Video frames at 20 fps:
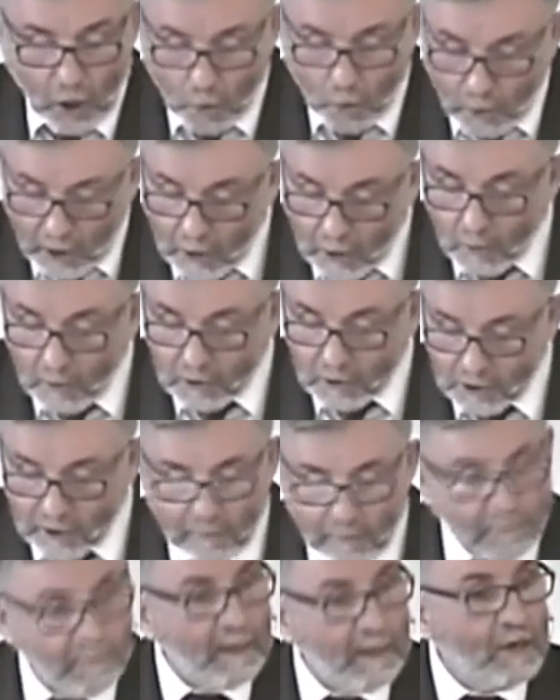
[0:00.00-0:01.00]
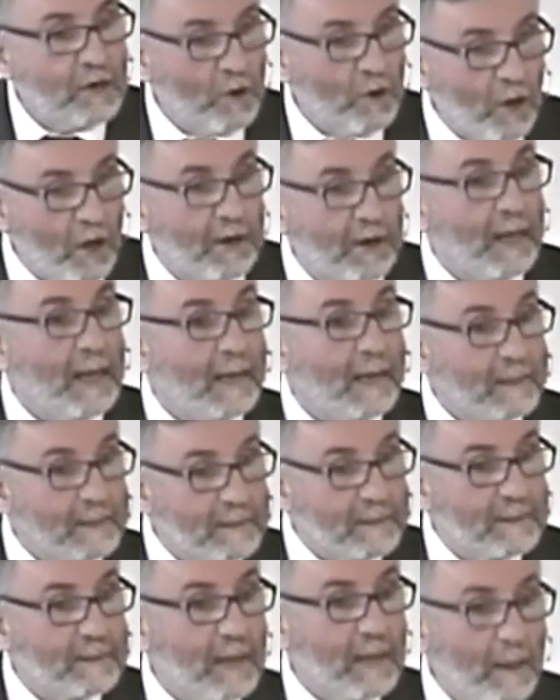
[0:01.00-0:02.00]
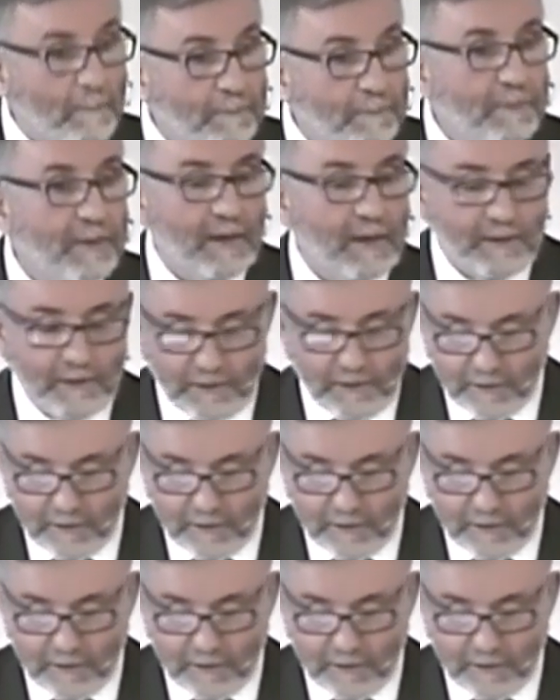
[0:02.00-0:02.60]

we will simply not accept this.